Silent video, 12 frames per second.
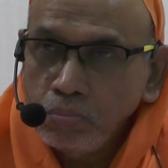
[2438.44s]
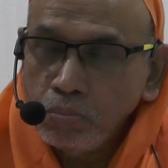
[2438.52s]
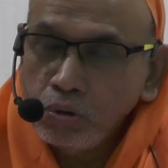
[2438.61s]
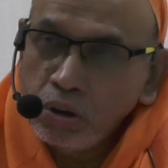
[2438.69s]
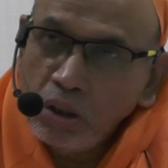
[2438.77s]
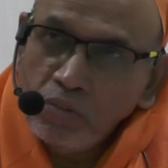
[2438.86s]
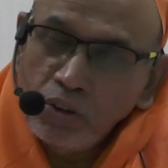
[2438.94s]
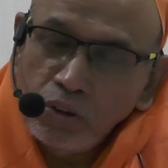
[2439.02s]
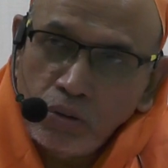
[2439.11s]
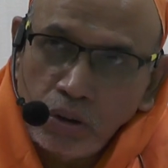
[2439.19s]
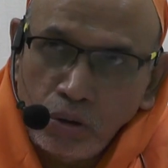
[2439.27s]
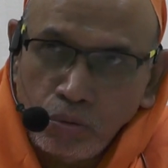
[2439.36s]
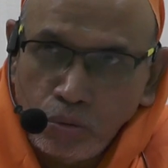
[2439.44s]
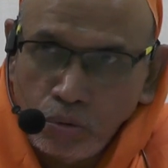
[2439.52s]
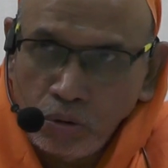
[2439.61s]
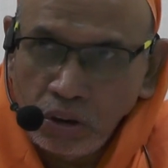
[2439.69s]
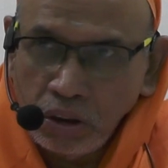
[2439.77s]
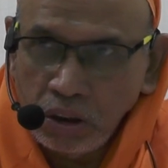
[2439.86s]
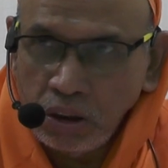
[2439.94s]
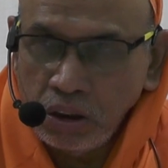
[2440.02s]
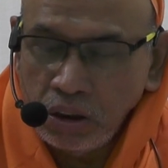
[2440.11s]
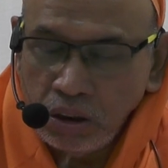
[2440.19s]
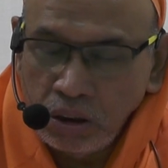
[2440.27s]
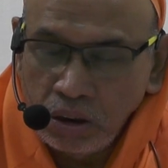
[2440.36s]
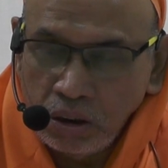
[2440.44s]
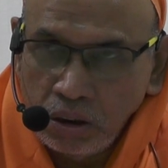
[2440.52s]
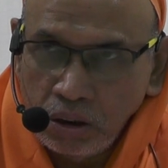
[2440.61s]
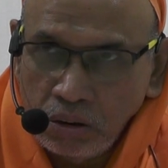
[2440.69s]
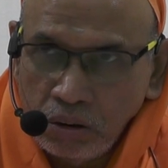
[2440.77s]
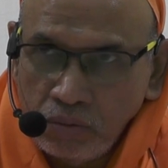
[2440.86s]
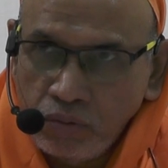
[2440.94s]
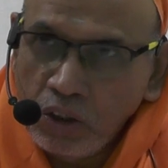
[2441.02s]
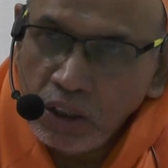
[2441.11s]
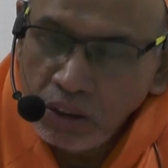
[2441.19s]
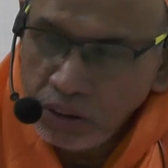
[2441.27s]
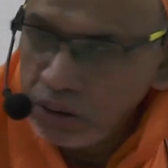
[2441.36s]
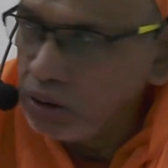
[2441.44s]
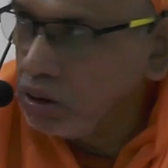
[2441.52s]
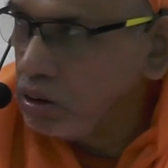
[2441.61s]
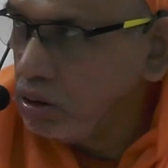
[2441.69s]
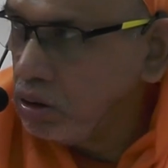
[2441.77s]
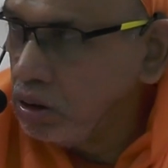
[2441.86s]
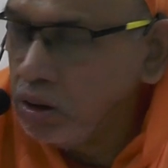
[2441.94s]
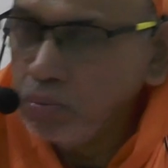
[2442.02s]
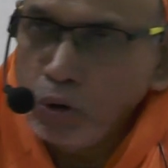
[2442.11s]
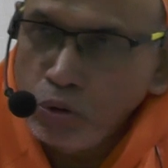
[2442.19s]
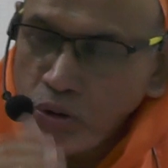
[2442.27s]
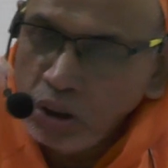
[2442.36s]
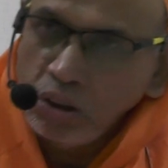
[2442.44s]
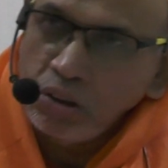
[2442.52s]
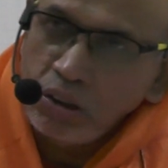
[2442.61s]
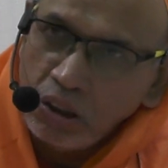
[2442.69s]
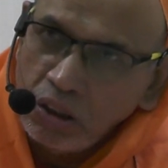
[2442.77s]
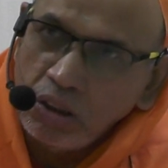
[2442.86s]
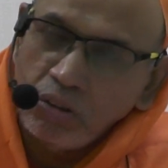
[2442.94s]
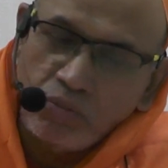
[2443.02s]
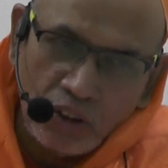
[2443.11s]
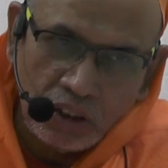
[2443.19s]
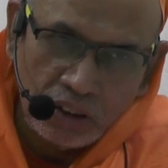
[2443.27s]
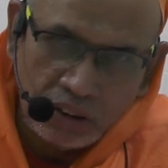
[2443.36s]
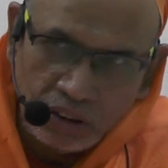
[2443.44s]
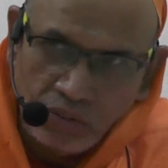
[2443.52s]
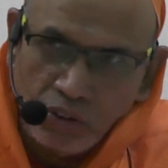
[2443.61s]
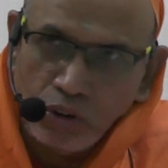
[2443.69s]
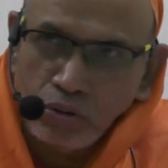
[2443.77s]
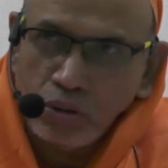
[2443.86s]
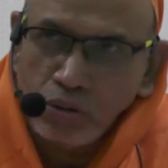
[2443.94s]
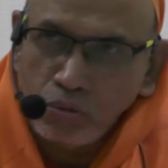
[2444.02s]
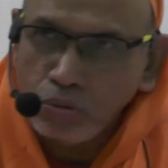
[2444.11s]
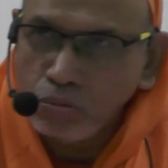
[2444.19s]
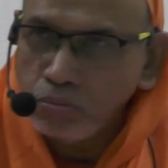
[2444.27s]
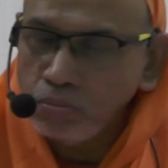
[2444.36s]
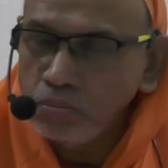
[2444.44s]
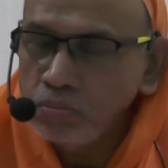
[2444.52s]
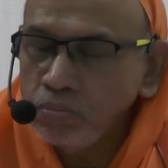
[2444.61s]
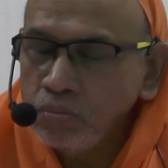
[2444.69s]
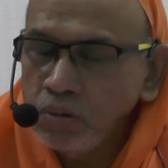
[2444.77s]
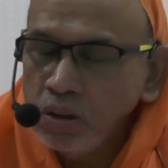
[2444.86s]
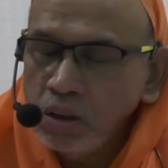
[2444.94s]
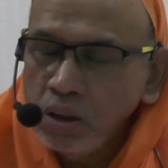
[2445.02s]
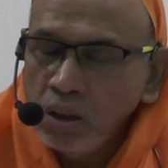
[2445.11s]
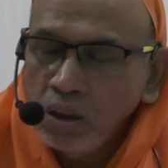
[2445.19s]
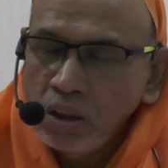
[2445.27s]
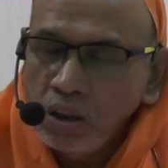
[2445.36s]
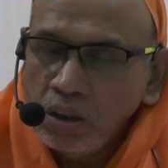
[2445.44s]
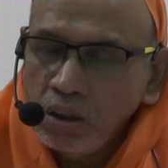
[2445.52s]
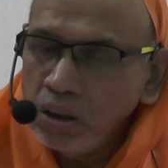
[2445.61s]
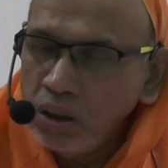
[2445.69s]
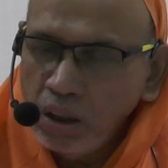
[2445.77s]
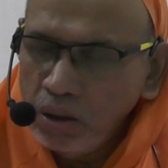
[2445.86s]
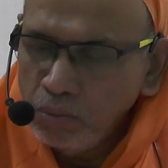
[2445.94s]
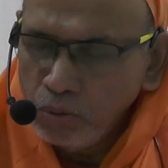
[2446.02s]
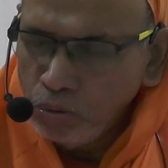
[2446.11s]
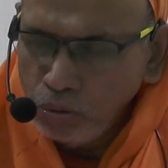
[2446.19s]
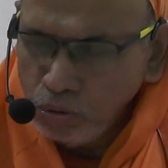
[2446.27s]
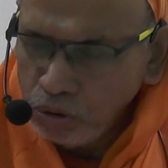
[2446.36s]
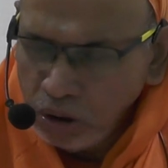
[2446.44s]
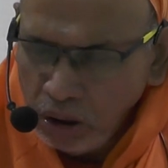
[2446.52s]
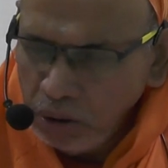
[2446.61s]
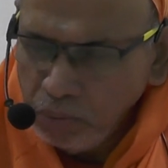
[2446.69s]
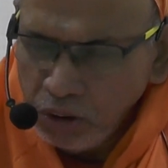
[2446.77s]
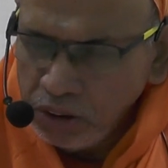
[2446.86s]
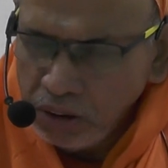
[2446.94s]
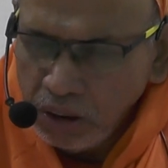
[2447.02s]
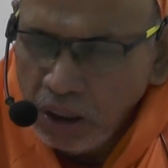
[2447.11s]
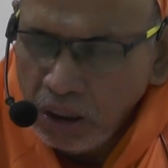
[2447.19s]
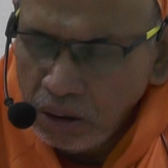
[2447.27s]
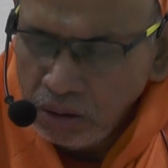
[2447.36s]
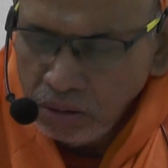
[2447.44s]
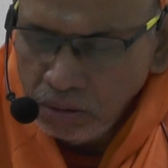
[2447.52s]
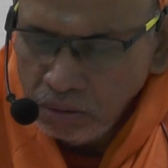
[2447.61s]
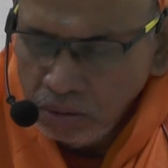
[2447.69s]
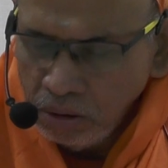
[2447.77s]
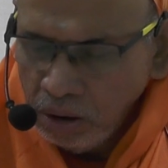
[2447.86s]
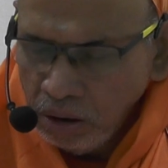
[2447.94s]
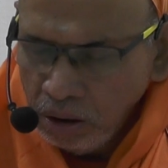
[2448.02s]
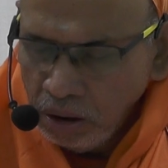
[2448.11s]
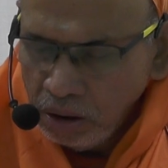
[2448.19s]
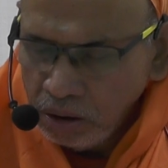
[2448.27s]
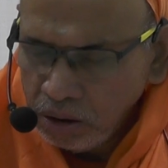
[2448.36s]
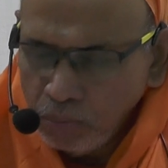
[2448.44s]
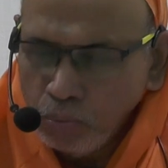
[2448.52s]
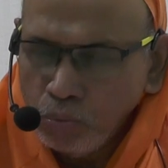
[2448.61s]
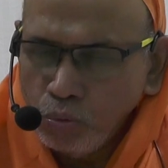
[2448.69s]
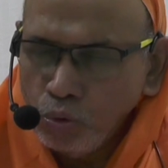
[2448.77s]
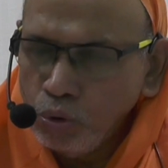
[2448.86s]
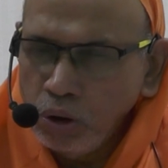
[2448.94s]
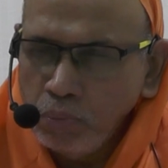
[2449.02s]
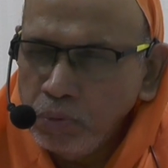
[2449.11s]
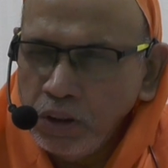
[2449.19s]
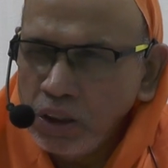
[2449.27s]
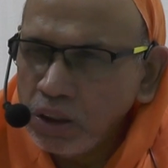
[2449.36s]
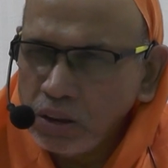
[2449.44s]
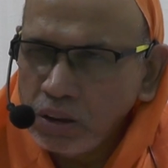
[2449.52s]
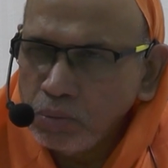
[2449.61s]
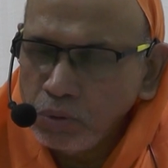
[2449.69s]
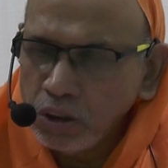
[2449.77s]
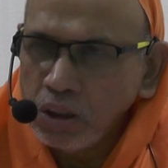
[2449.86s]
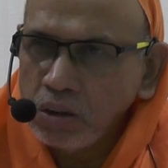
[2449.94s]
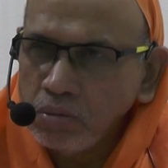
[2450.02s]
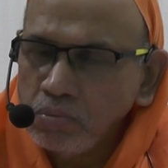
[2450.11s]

Buddha went to a guru in the forest, in the mountains and in the forest. He went to a guru. The name, guru's name is there. Some Ulipi or something.